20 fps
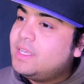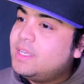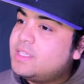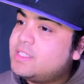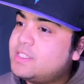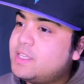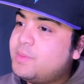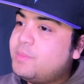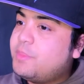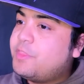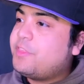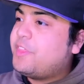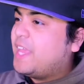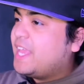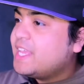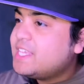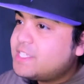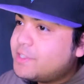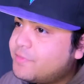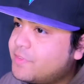Some
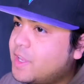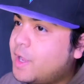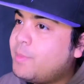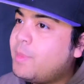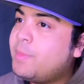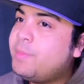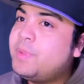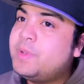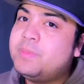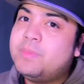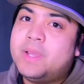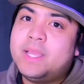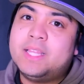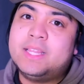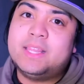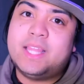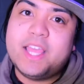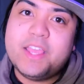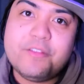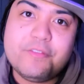things have come up in my
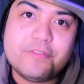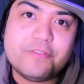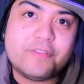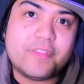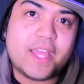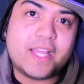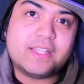life